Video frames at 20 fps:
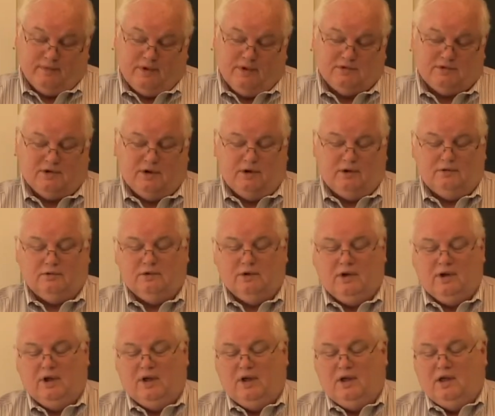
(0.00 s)
So,
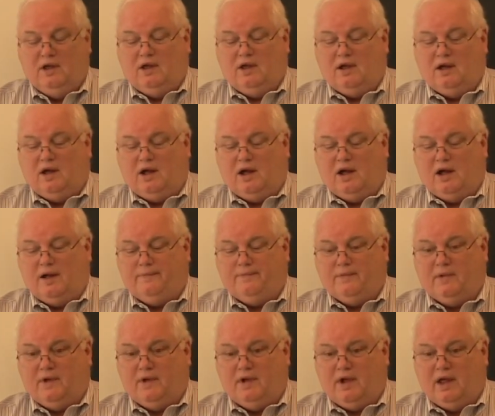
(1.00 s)
um,
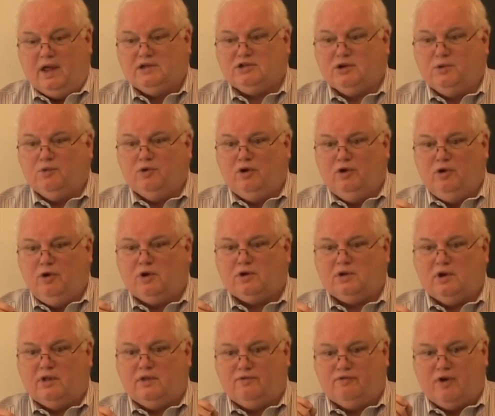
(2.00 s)
and someone
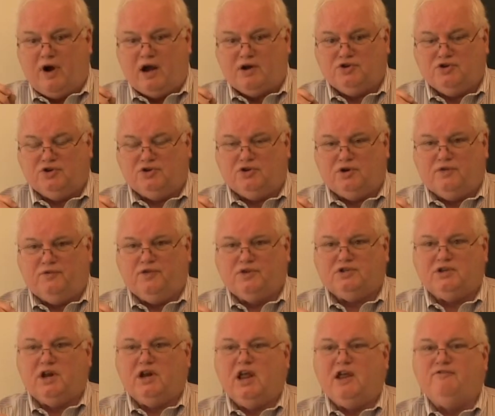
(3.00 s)
looked on the fracture
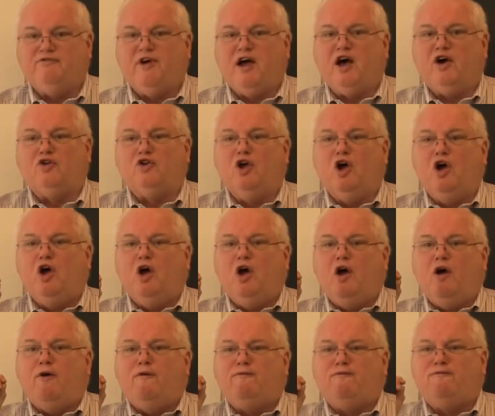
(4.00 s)
surface and they found
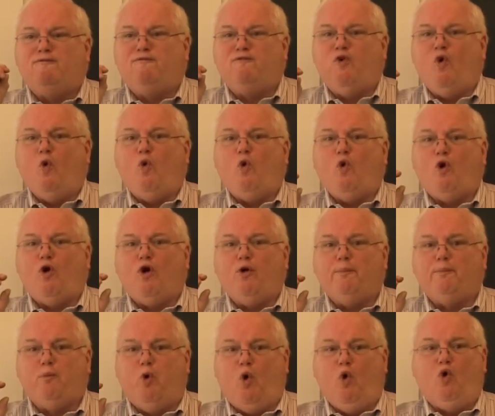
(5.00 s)
four
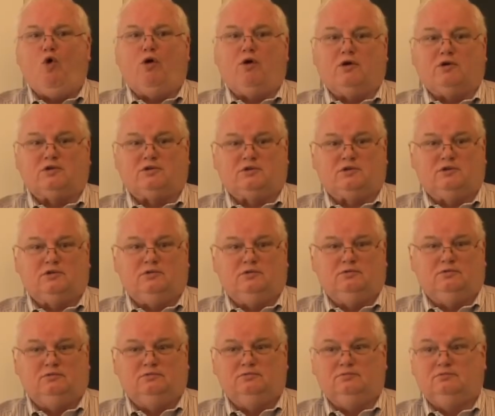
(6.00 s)
pores.
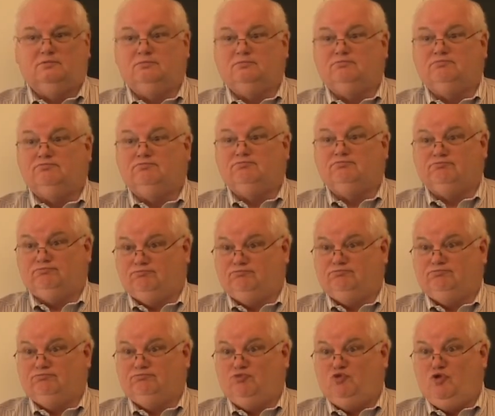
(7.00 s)

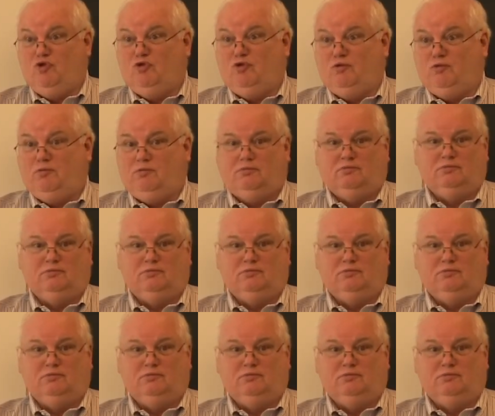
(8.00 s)
Woo!